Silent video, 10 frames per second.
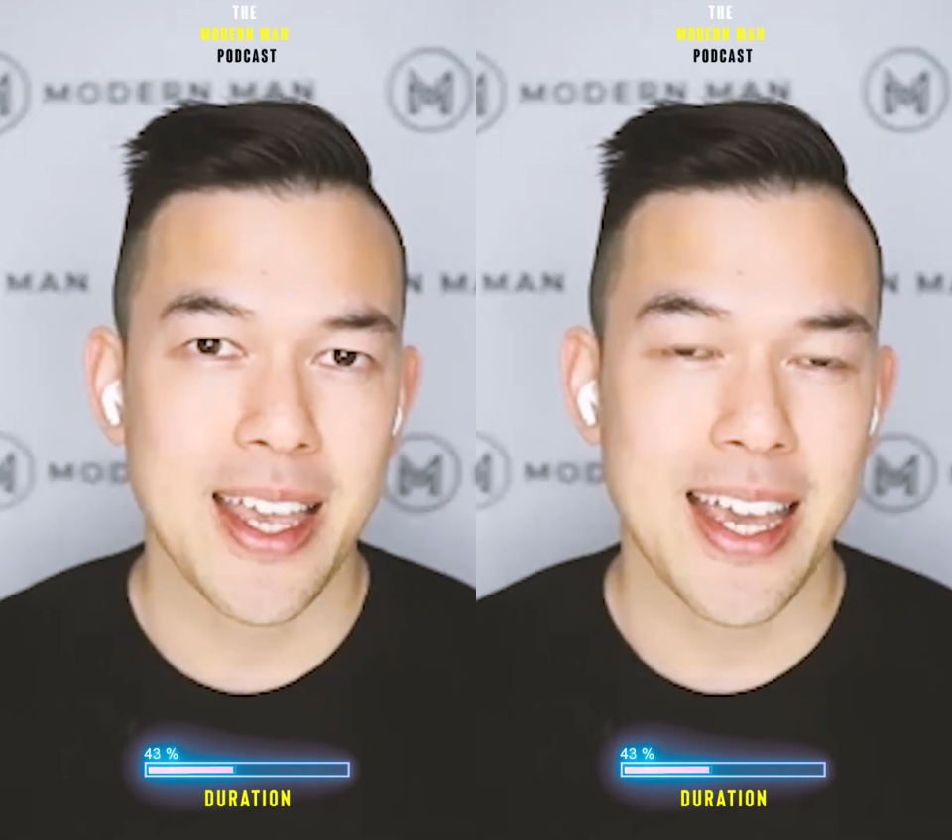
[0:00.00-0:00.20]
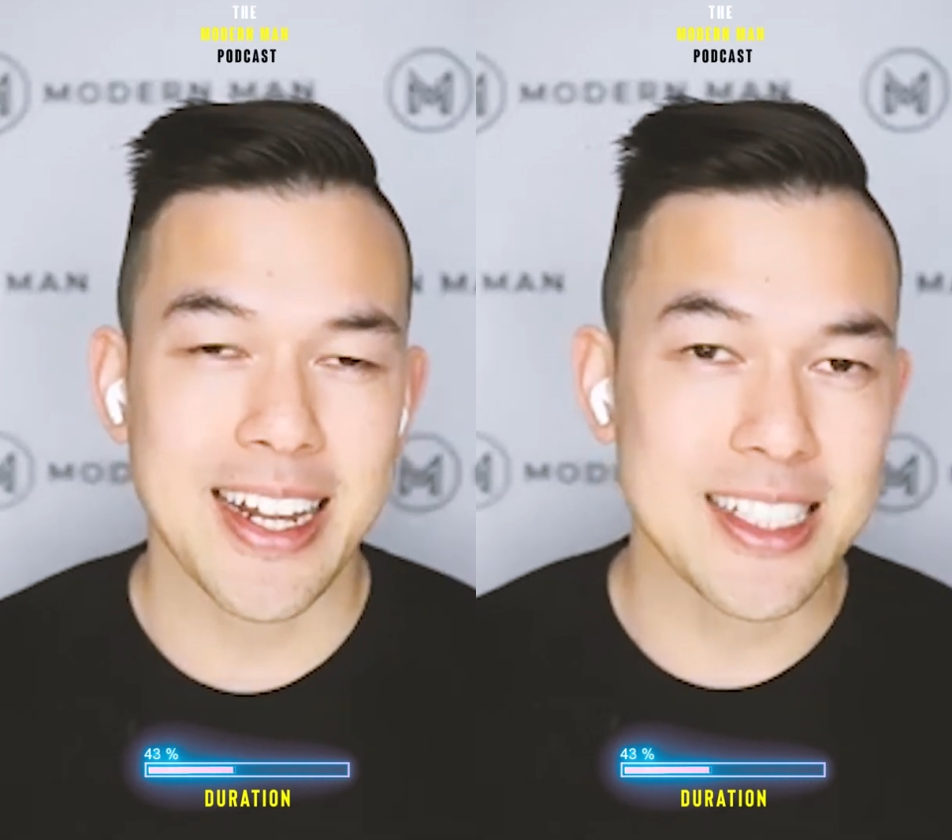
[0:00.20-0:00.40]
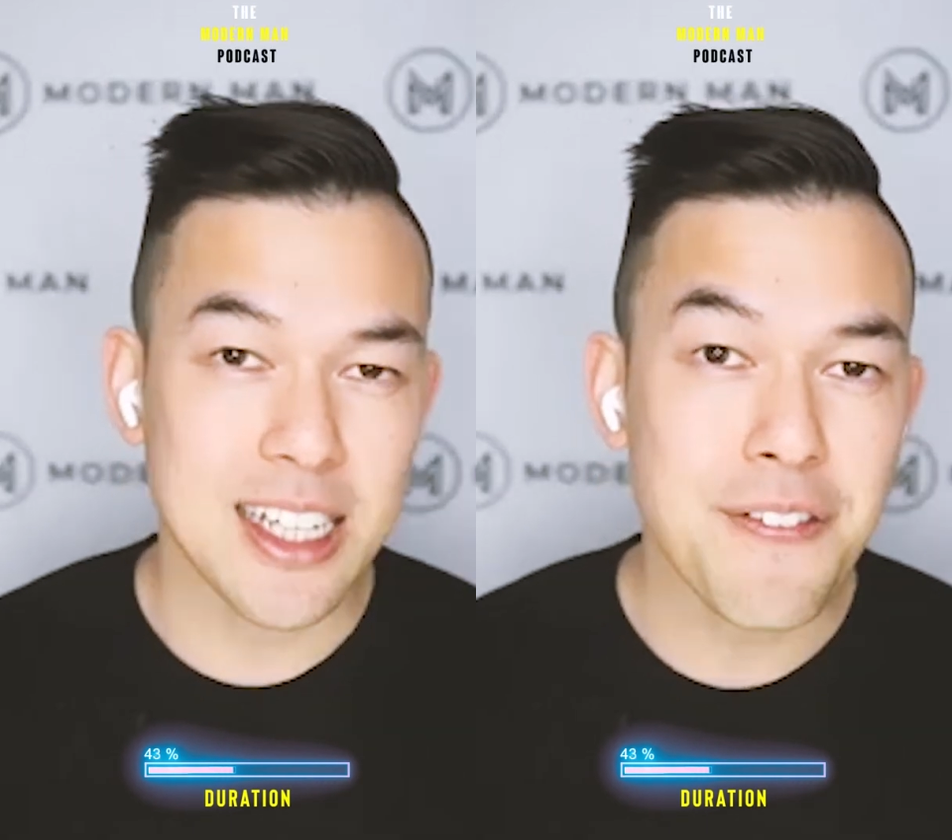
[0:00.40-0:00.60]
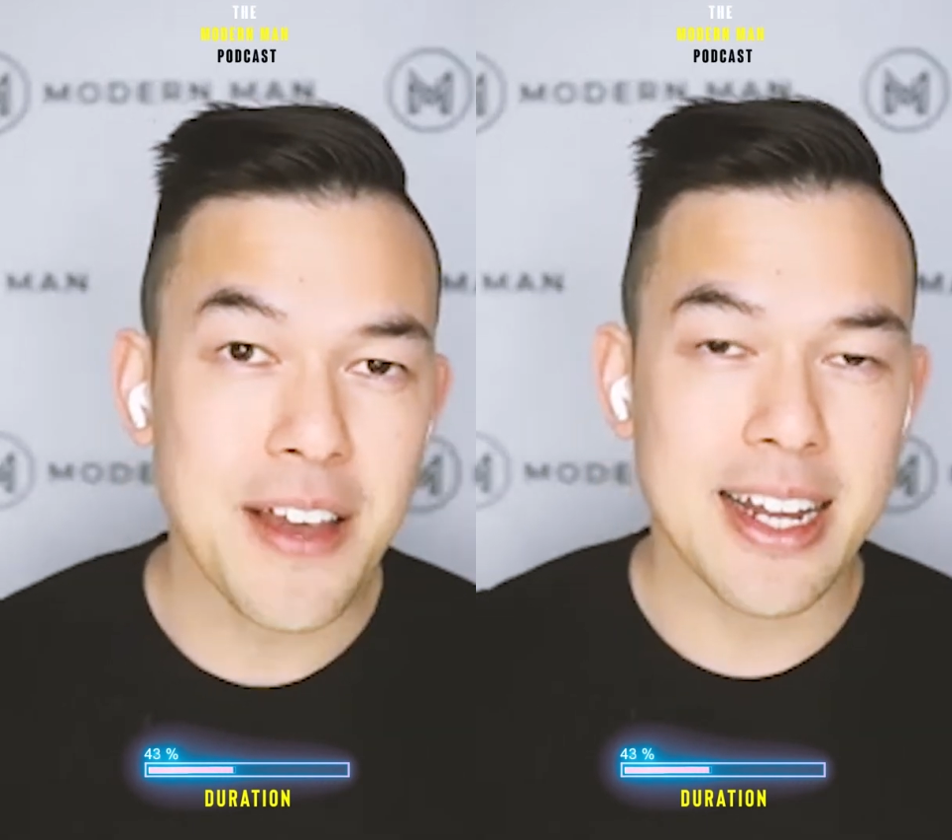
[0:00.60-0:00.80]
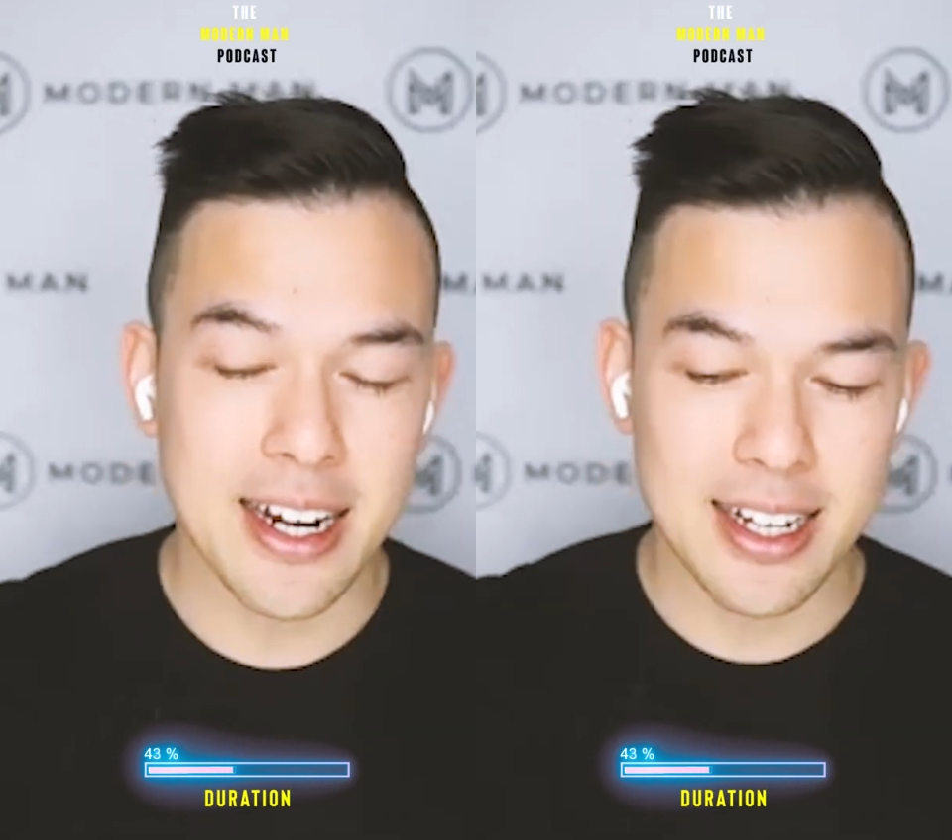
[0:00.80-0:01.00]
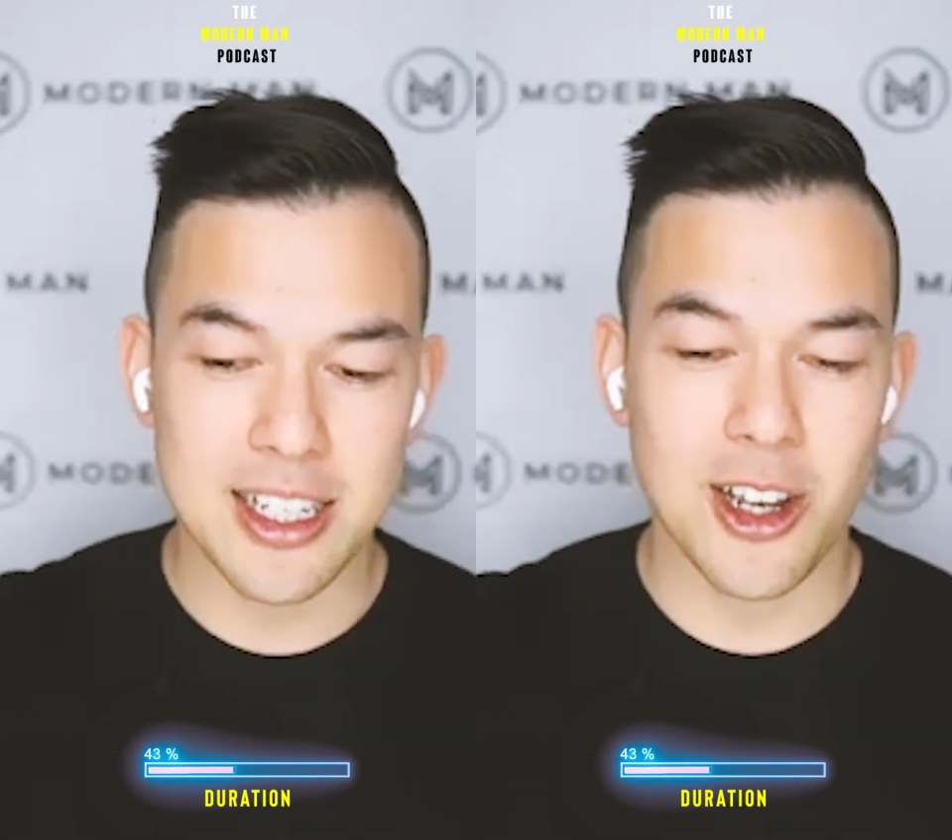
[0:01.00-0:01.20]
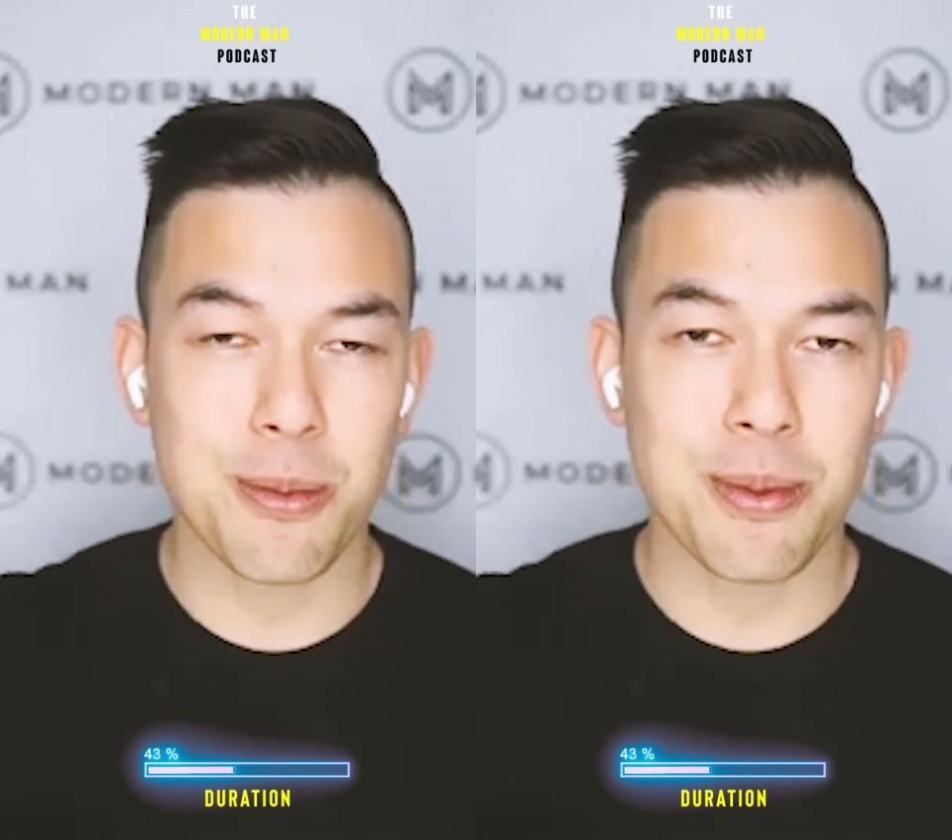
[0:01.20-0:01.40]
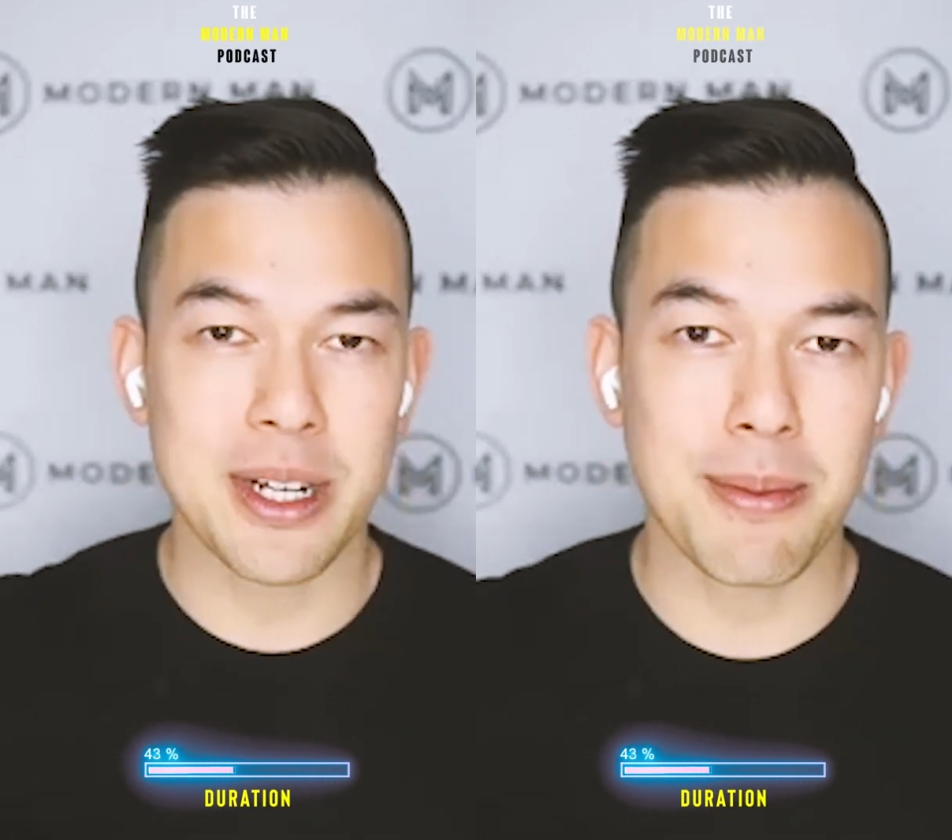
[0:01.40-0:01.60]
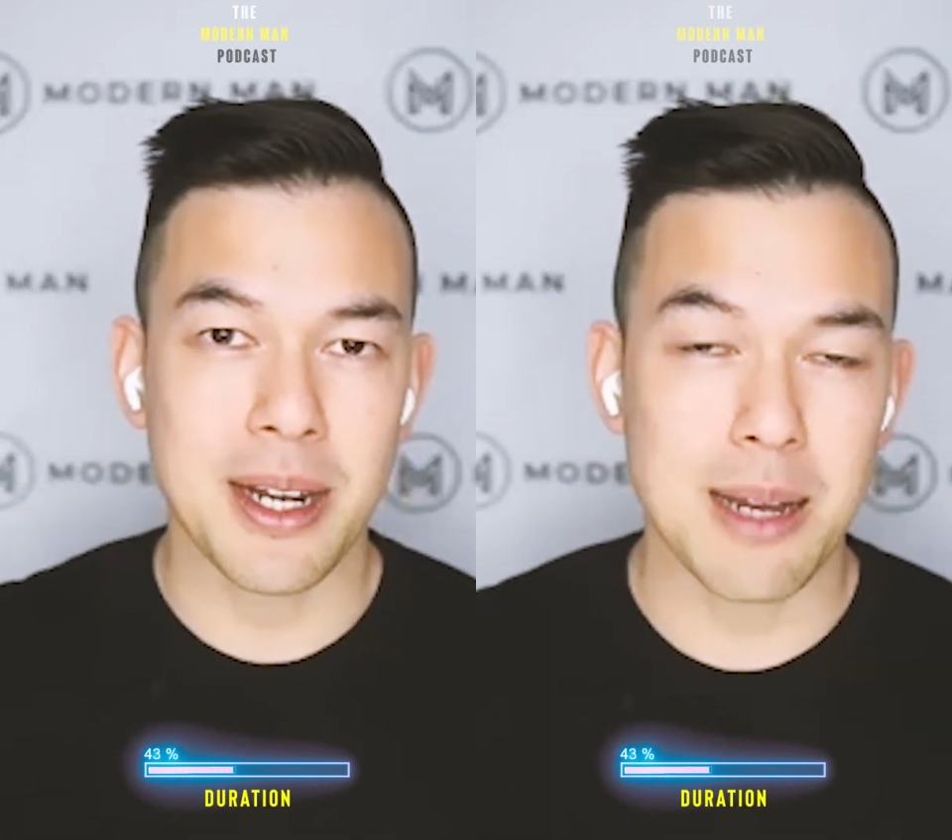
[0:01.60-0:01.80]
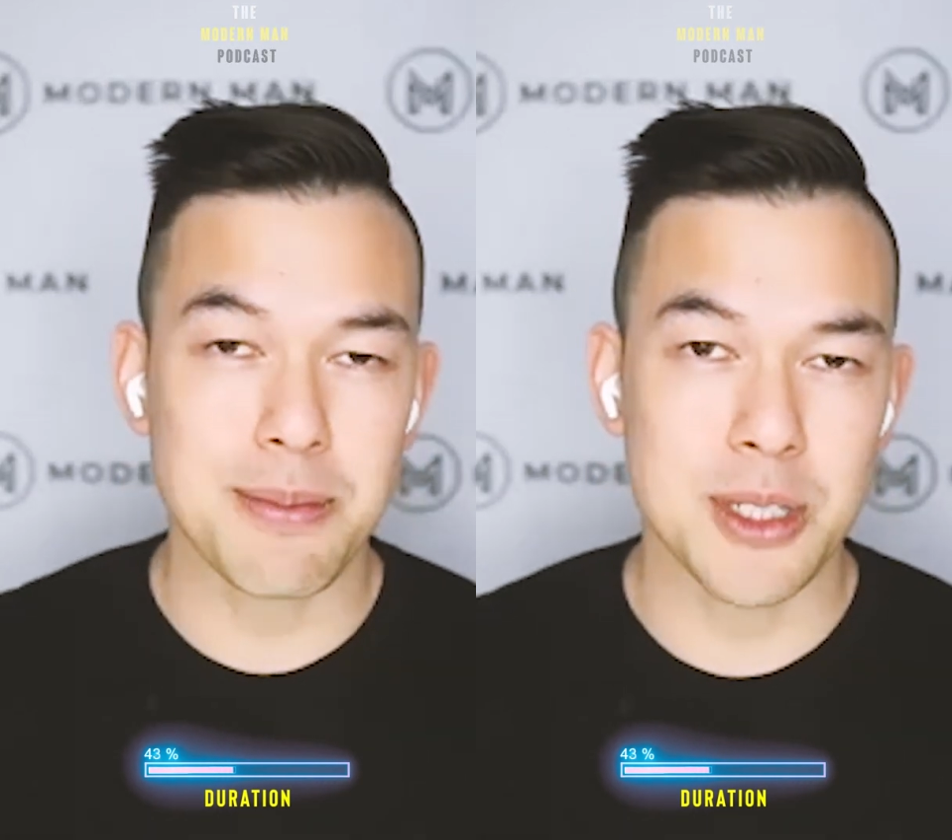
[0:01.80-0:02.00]
And as I found out, as I opened up a
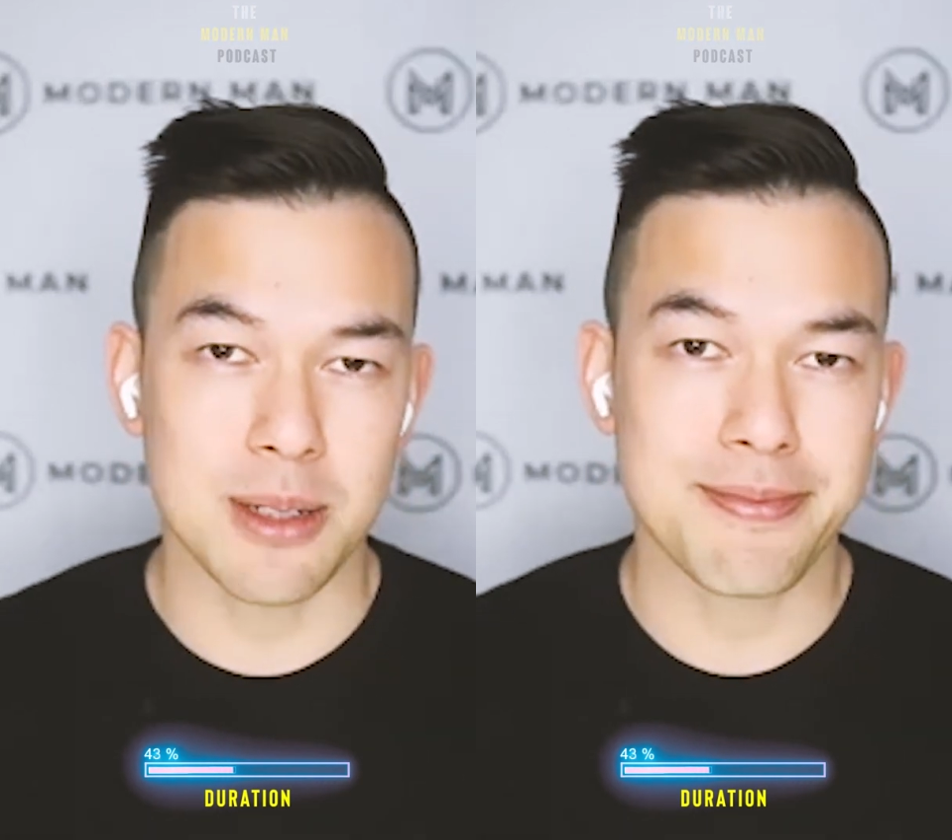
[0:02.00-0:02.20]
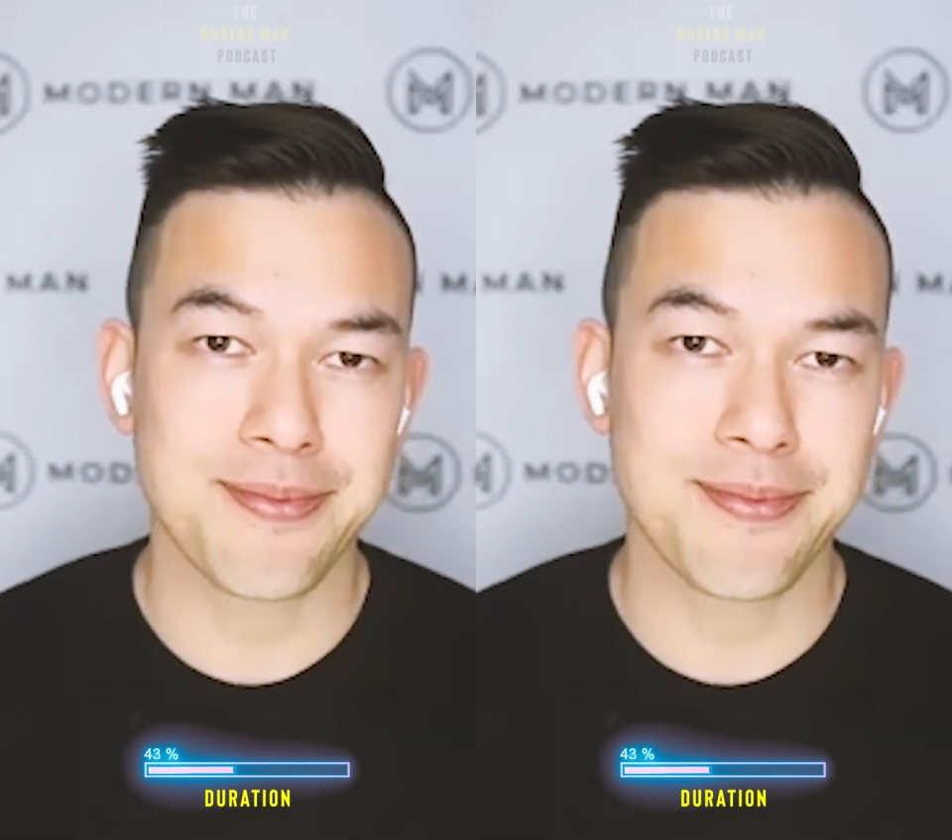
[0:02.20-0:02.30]
laptop,